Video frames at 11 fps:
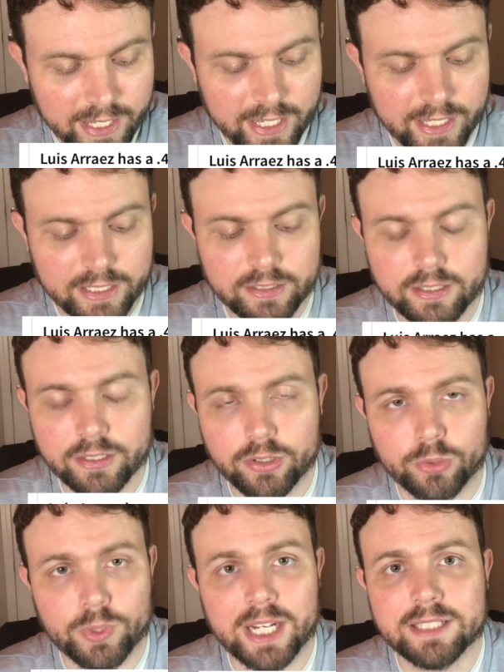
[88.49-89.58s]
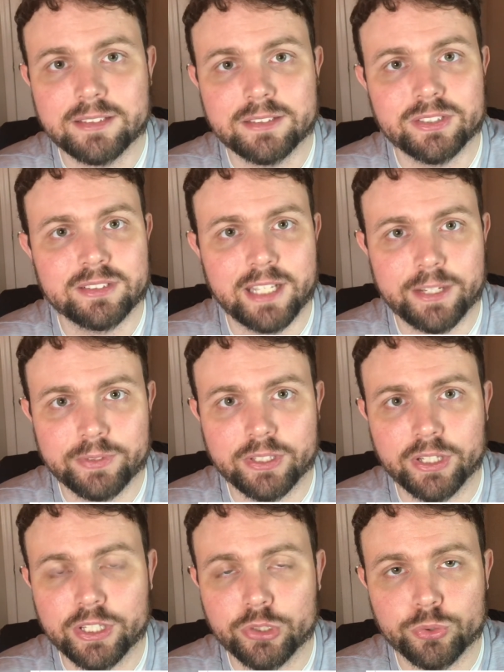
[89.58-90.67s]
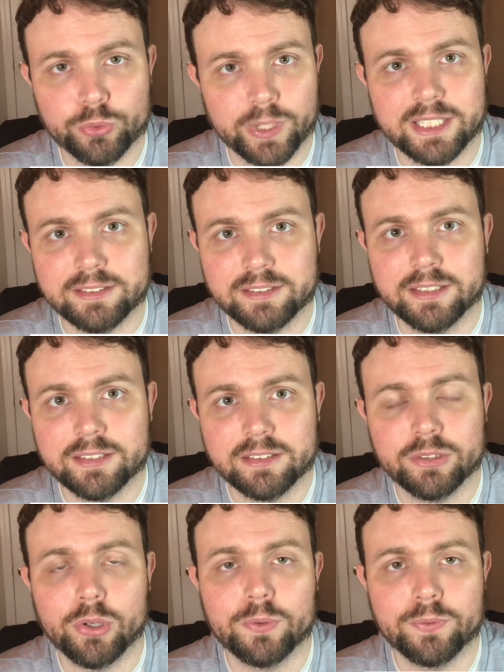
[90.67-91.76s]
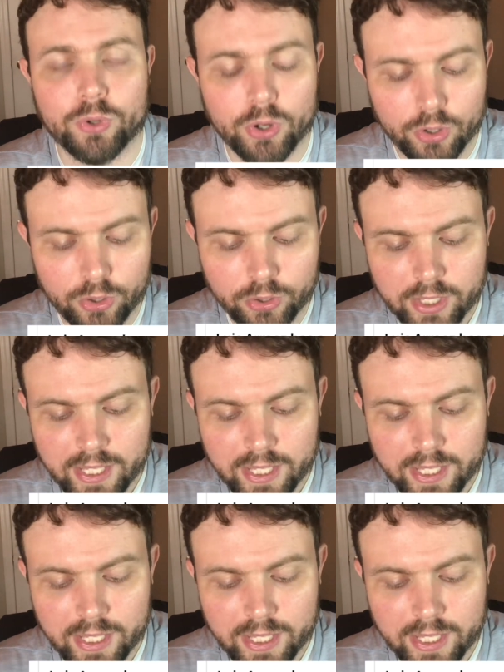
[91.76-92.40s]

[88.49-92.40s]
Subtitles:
And Arraez is just having a great season overall.